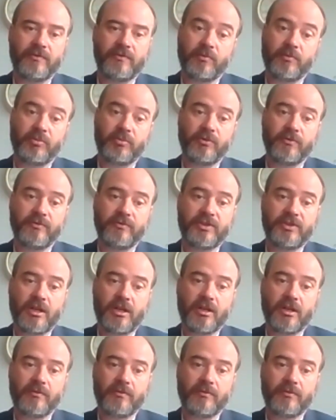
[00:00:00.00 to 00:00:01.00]
approved
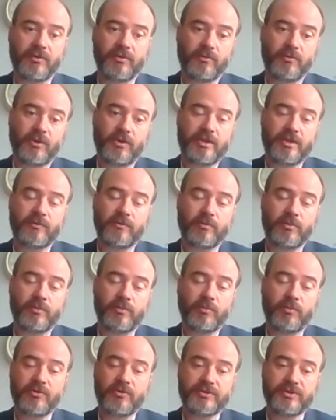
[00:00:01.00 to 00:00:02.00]
the request for
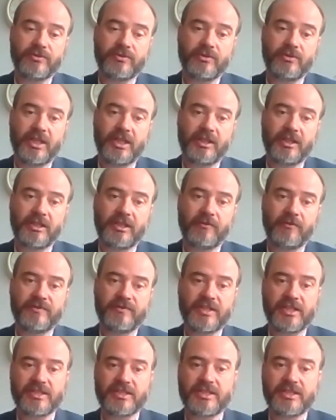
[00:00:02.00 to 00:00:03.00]
proposal, and they've
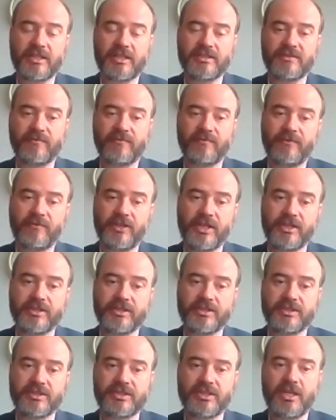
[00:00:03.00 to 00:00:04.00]
set aside some
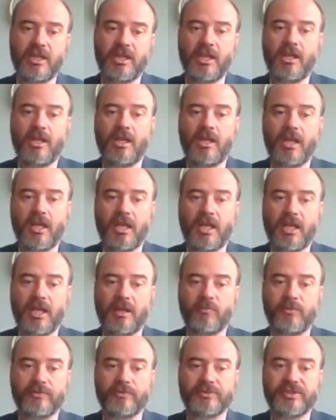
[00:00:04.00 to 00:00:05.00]
funds,
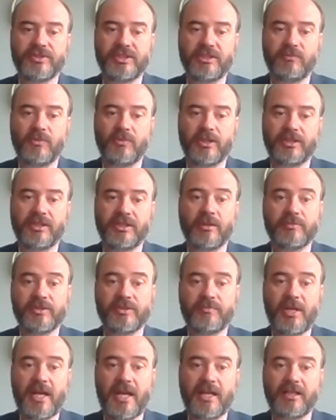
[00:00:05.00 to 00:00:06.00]
and we'll see what comes
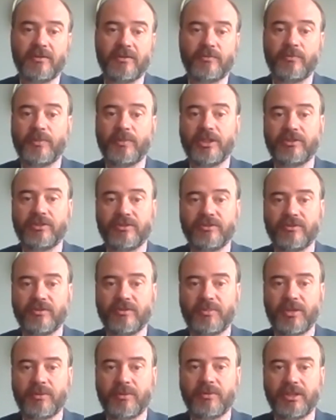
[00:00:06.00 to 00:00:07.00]
back, and we'll make sure the
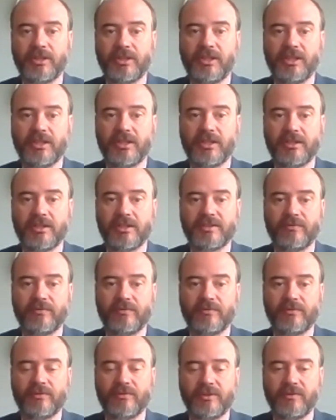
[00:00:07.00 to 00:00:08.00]
public is
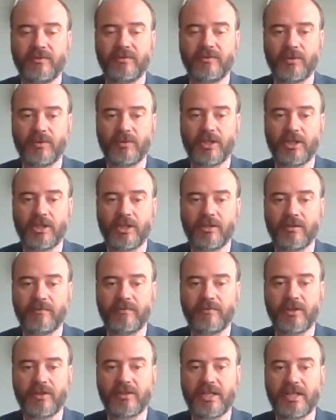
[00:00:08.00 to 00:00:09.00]
fully aware
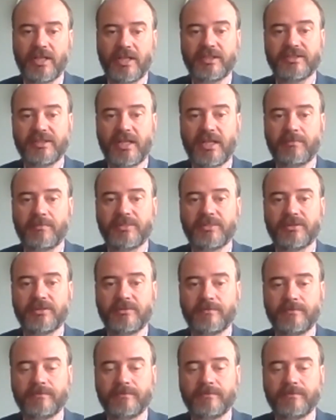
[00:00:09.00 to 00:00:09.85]
of our next steps.